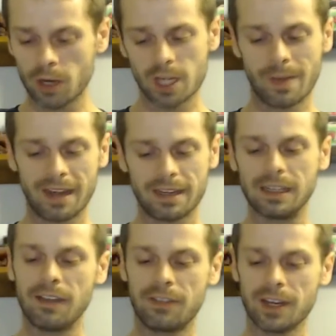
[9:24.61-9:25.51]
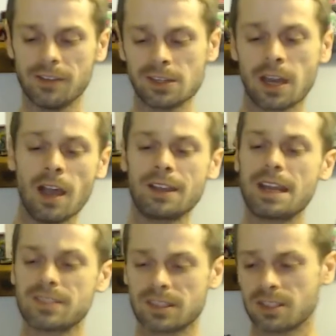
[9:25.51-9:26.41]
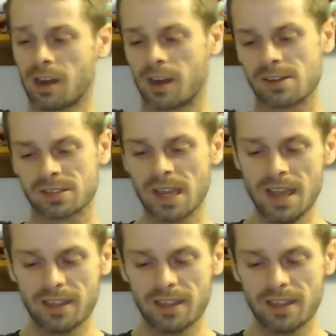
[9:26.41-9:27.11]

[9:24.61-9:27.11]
Humanity left the Earth to colonize the stars.